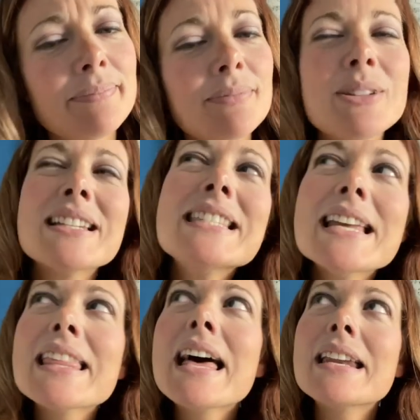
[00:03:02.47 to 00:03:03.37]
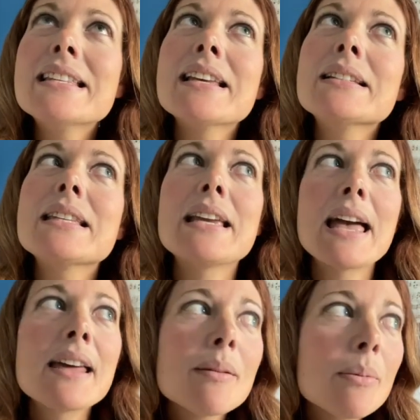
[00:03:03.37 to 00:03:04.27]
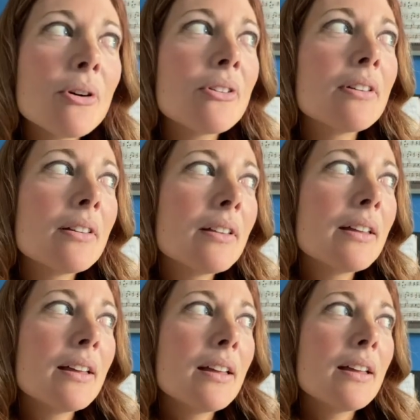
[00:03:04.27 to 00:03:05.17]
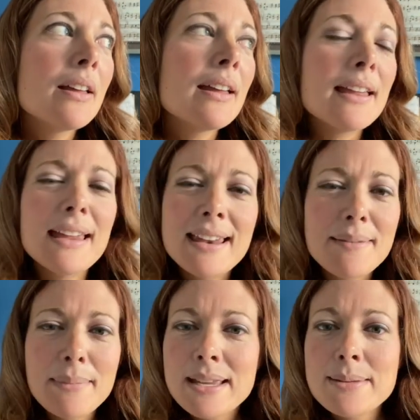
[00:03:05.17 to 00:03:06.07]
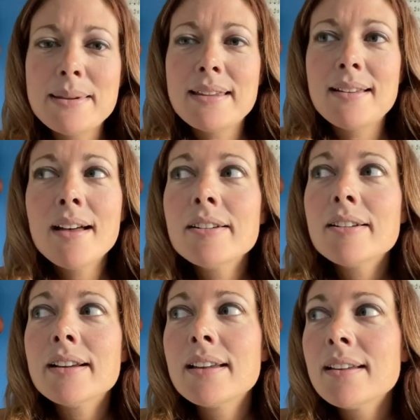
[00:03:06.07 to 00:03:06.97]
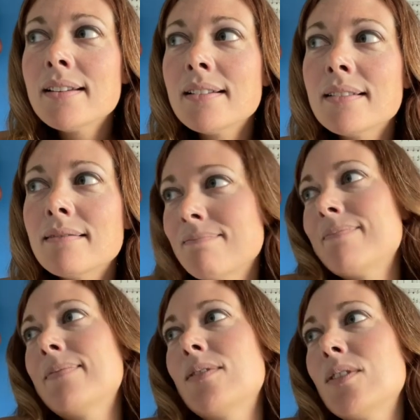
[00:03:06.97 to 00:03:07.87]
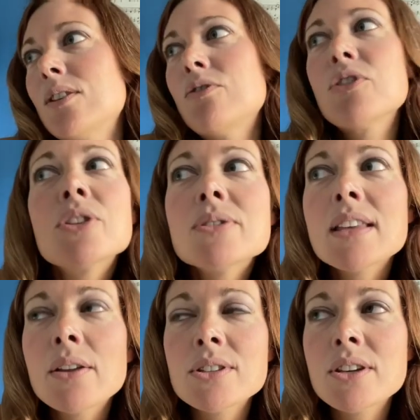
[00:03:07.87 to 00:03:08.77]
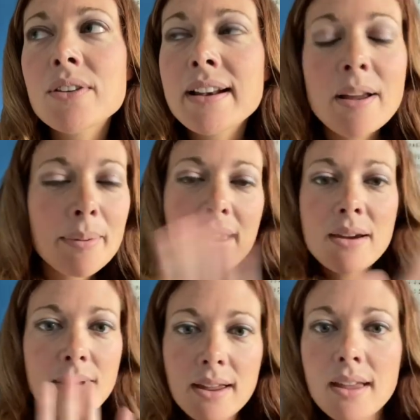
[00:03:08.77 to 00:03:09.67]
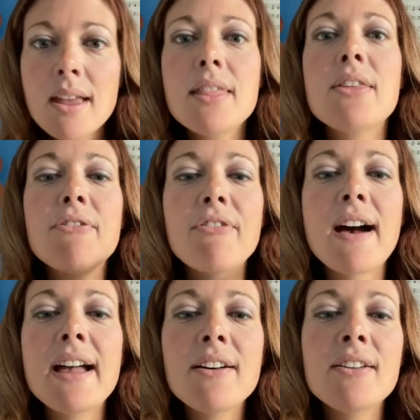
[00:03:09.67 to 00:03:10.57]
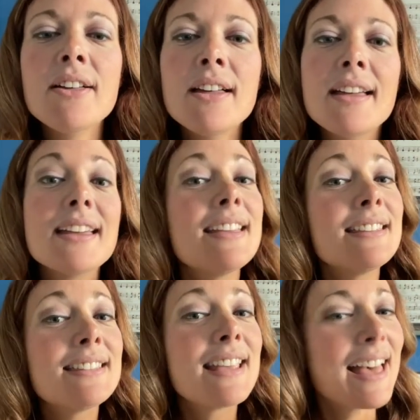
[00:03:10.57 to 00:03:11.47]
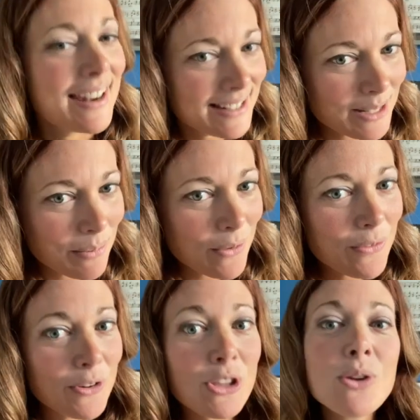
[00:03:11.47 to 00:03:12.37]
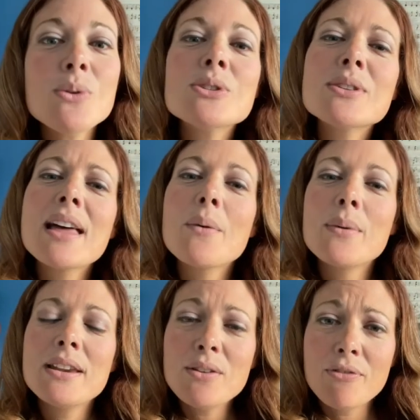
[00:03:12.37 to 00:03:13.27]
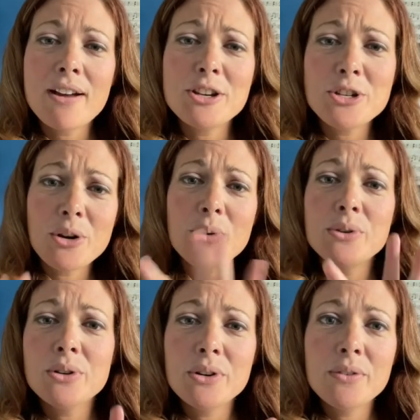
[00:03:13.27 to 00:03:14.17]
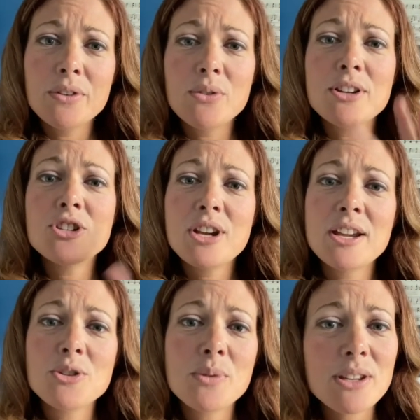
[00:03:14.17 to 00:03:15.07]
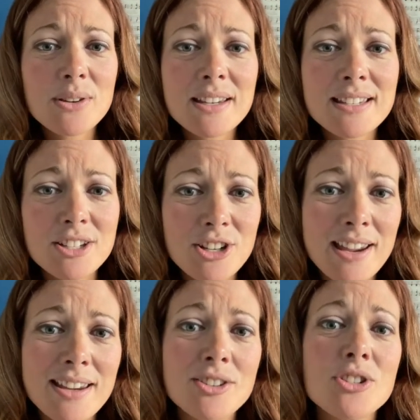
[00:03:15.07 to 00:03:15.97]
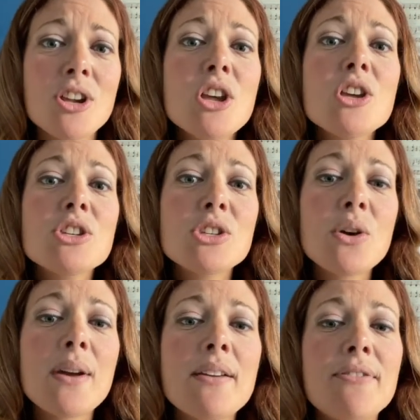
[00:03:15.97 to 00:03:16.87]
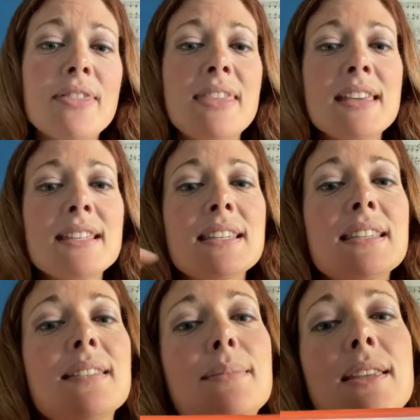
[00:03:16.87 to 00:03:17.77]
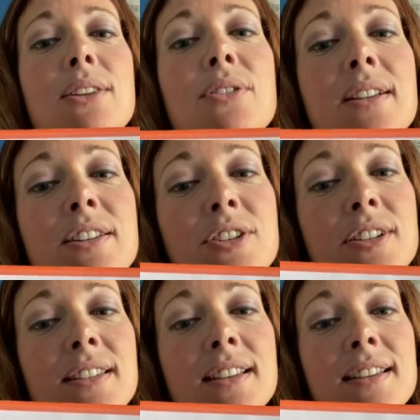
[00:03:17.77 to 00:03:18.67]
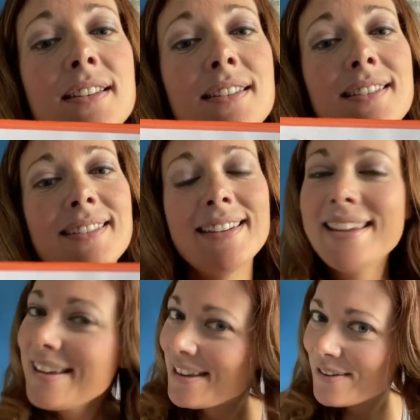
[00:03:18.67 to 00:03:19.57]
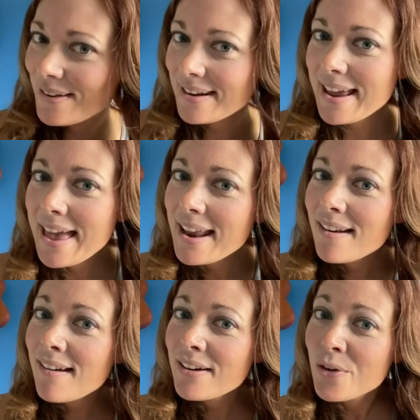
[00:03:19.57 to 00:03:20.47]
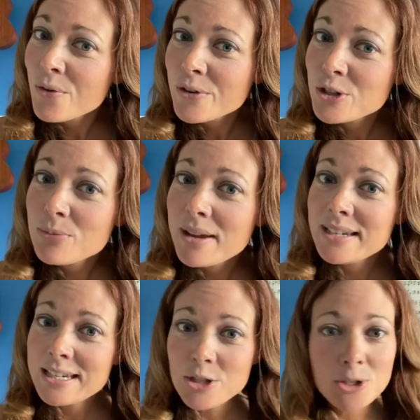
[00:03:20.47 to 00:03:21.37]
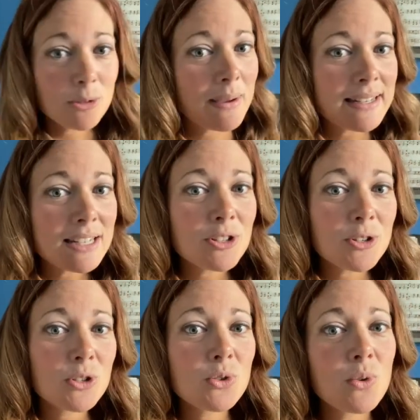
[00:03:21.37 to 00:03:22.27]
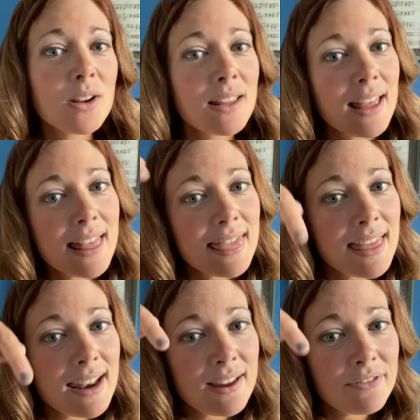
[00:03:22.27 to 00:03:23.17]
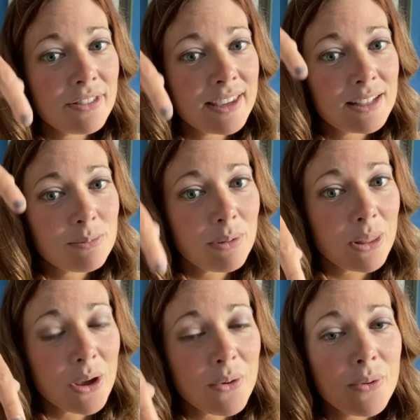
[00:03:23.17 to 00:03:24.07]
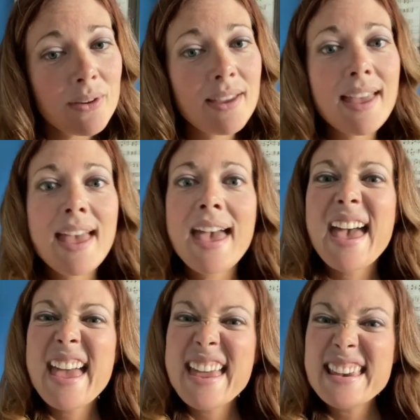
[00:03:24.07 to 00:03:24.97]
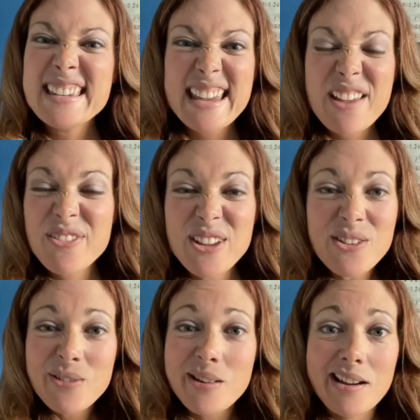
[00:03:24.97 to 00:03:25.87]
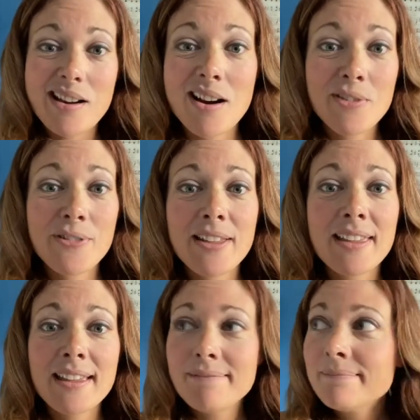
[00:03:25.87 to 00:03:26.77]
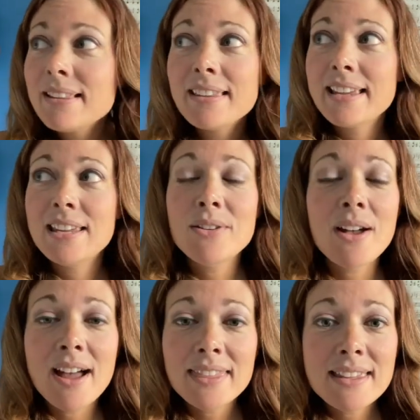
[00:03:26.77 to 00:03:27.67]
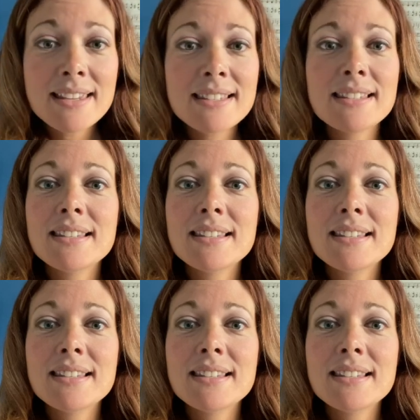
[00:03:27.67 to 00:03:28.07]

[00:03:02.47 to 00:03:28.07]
When I say that, it sounds like edible and it makes me hungry. Fruit sounds good right now. But anyway, the file is editable for you so that when you find your own groove, you can change what you need to change. So if this is something you're interested, you can head on over to my Teachers Pay Teachers store that I've linked below. And if you are feeling like you got this,